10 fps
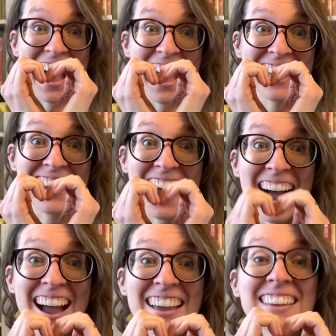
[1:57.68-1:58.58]
and
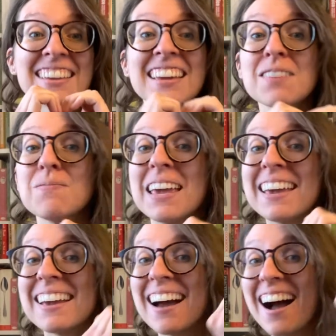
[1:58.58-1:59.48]
I can
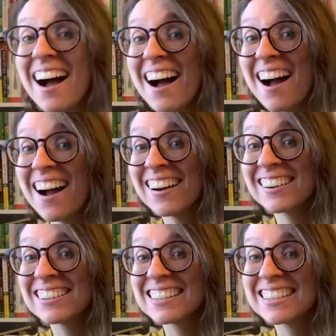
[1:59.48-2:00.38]
make a
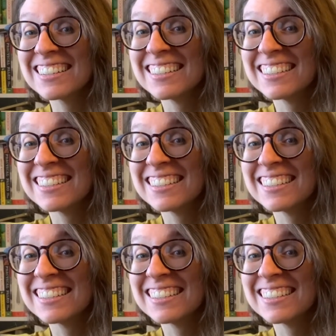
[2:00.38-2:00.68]
heart.